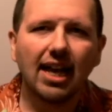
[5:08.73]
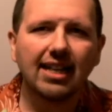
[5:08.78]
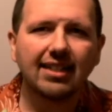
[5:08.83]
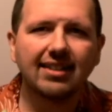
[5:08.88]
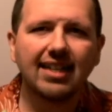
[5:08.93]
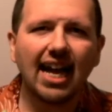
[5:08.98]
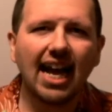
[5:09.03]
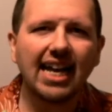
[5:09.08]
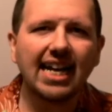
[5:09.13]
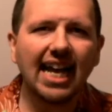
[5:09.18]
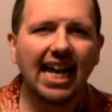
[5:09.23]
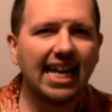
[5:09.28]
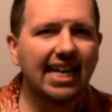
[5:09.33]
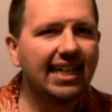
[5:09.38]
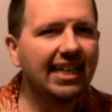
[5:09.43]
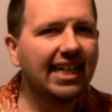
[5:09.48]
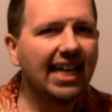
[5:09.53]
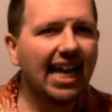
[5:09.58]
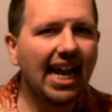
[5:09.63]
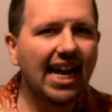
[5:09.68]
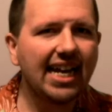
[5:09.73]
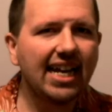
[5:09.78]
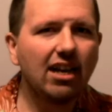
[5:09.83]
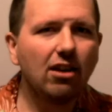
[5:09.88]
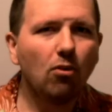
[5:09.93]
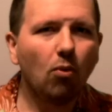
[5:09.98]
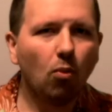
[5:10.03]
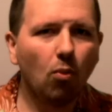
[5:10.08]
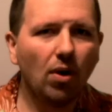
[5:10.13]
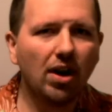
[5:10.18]
Has God
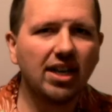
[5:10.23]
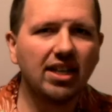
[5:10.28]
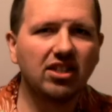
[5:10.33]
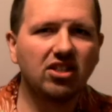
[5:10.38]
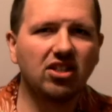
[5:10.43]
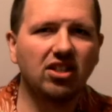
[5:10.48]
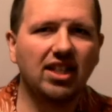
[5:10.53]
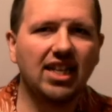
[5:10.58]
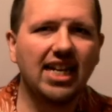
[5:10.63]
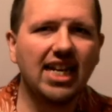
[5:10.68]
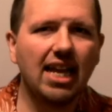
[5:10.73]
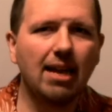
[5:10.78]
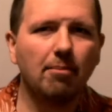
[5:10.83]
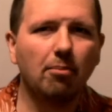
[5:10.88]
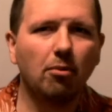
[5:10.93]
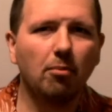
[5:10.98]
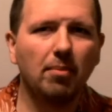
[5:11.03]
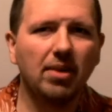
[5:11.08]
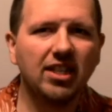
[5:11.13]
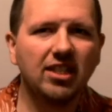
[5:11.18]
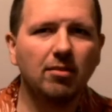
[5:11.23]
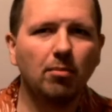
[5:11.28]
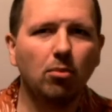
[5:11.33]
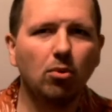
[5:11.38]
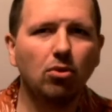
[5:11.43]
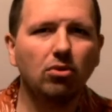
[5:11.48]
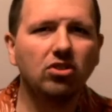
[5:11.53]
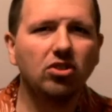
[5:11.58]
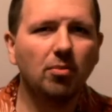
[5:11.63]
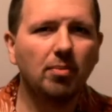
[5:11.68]
indicated what is clean and
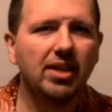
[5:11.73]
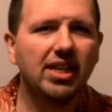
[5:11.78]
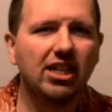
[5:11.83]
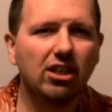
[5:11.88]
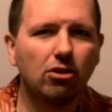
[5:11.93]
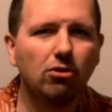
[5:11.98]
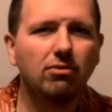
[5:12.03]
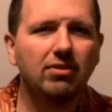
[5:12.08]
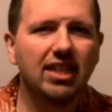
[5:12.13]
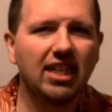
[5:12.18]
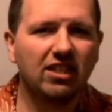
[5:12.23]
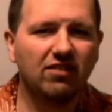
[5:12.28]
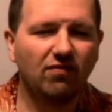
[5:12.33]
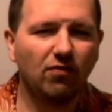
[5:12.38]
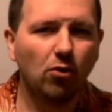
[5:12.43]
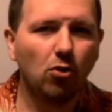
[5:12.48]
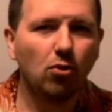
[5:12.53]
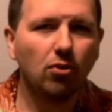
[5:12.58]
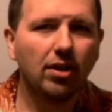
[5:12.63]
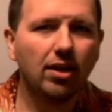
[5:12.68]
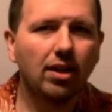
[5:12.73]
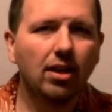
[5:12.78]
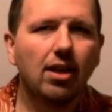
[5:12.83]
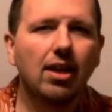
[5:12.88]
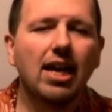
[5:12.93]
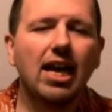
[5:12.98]
permissible to be used as food?